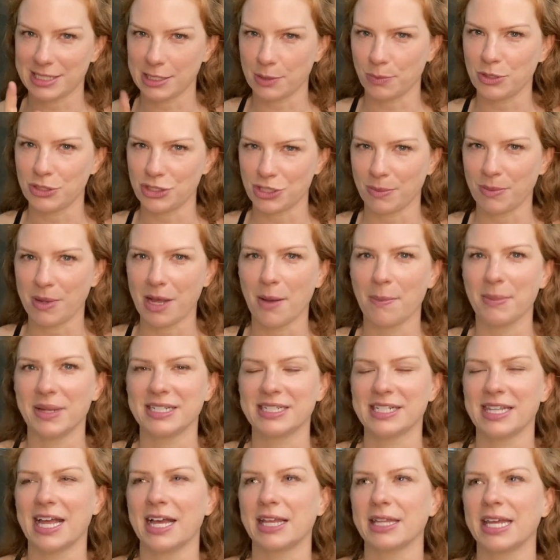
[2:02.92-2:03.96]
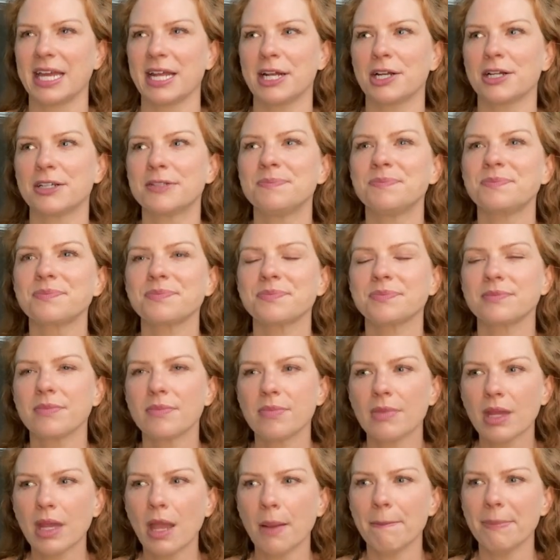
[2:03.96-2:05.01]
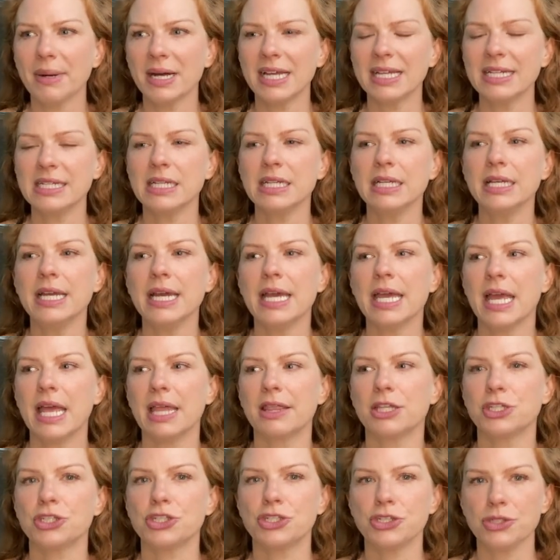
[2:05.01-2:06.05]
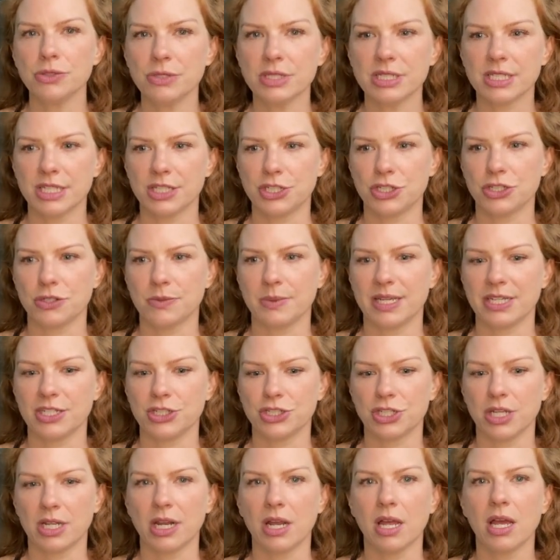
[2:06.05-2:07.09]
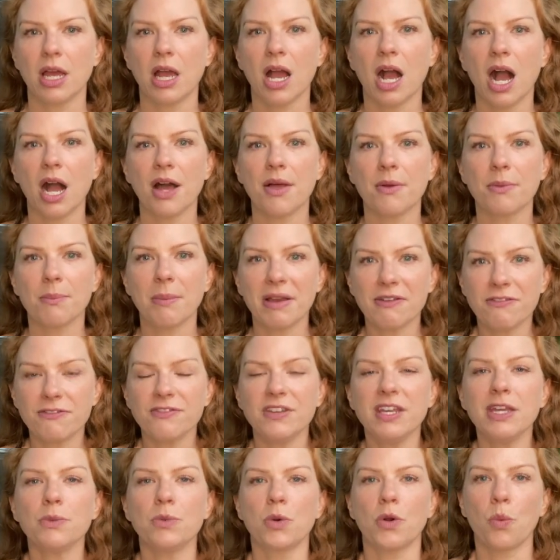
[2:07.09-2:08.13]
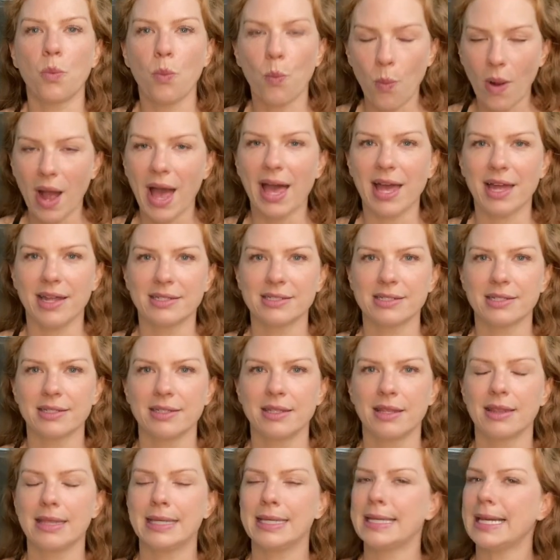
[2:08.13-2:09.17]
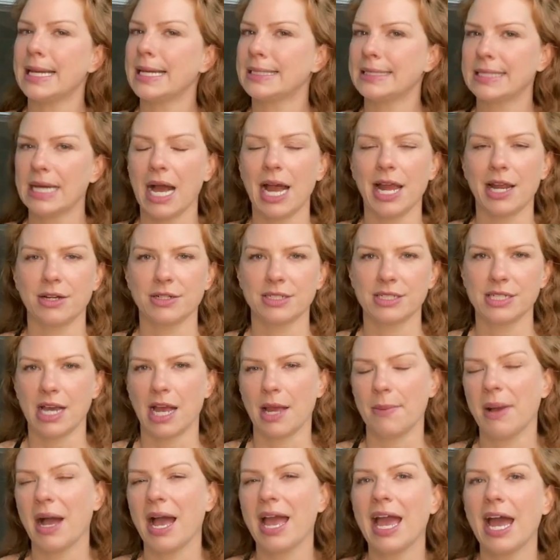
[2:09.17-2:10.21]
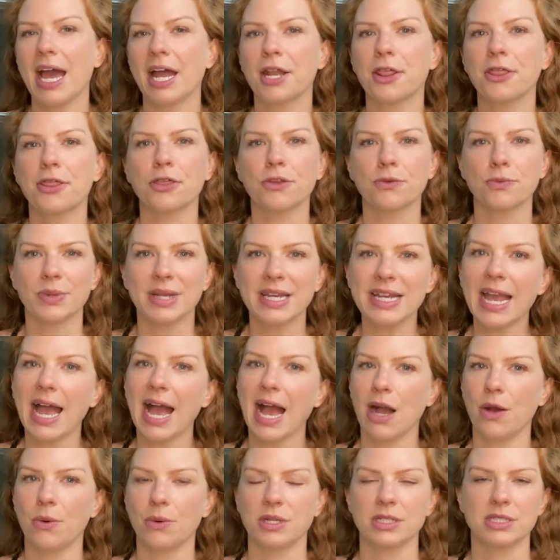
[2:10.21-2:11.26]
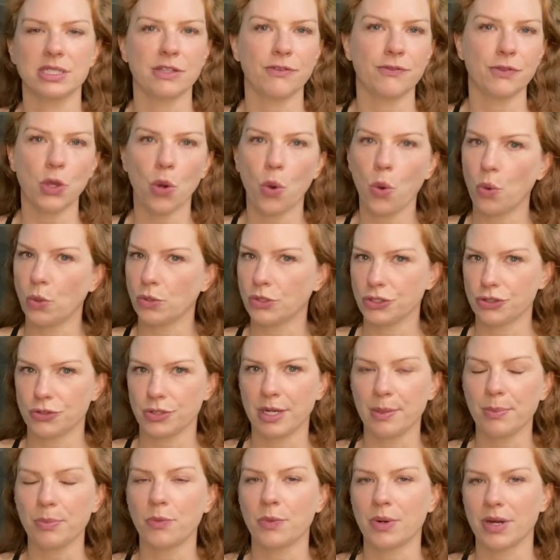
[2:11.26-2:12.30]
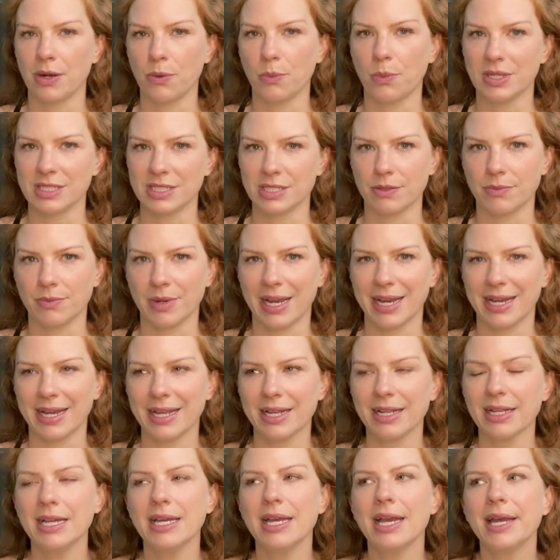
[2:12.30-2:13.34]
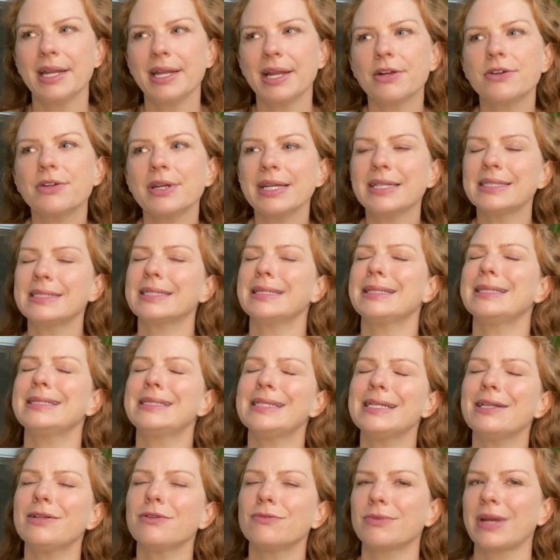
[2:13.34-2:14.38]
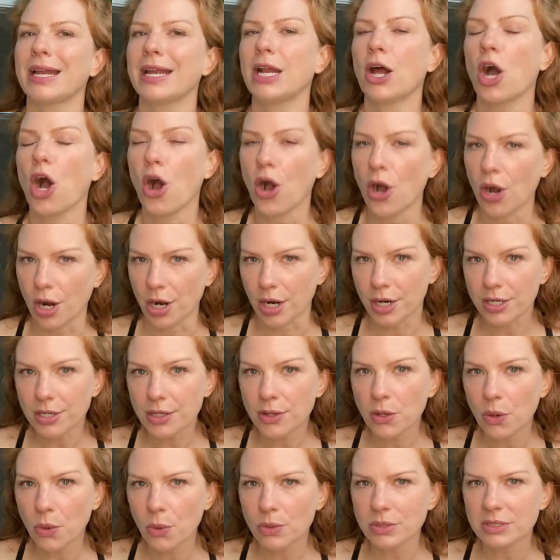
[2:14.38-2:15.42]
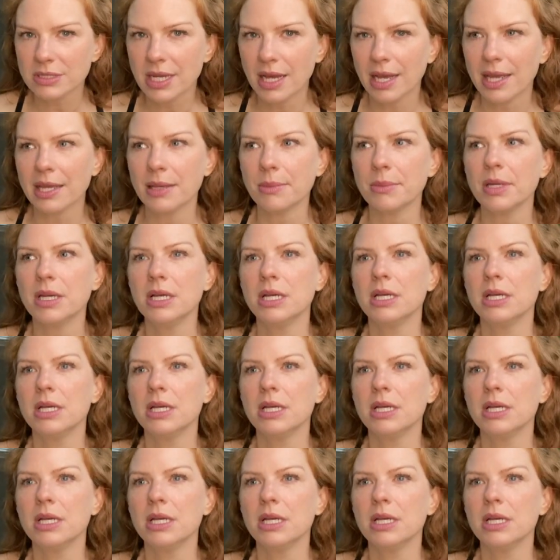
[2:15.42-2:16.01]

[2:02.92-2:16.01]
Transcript: up, which I'm coming to that later. But the shoe situation, my feet were wet the entire time. I had 3 hours of the whole trip where it wasn't raining. Now granted, it didn't rain hard the whole time,